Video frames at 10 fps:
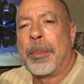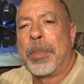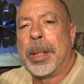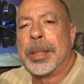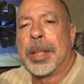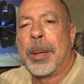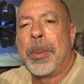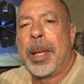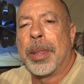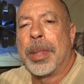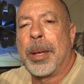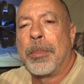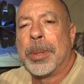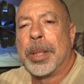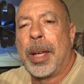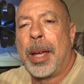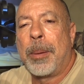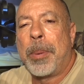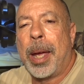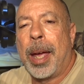please give me a thumbs
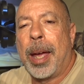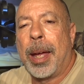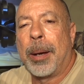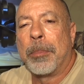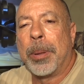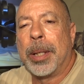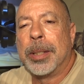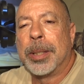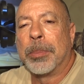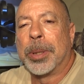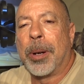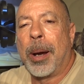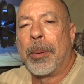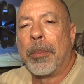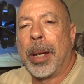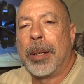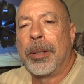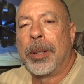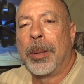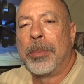up and please subscribe to my
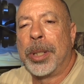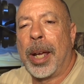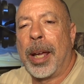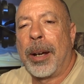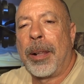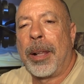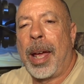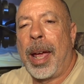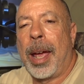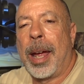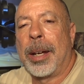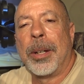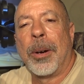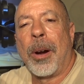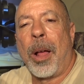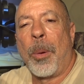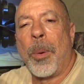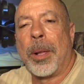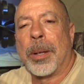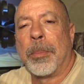YouTube channel, and you're all
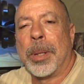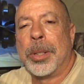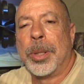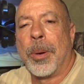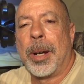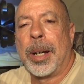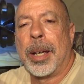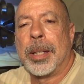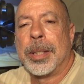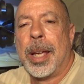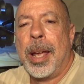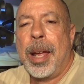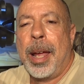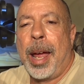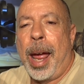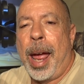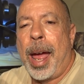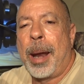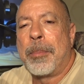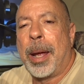welcome to join us
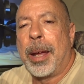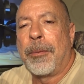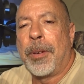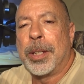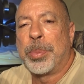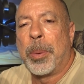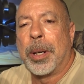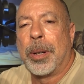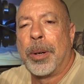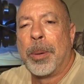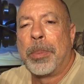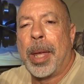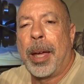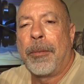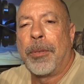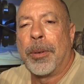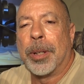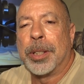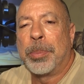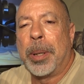at my Facebook group, The Headphone
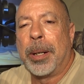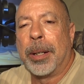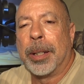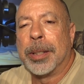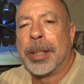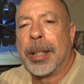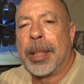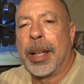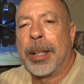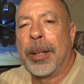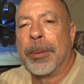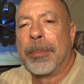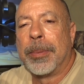Experience. Thank you.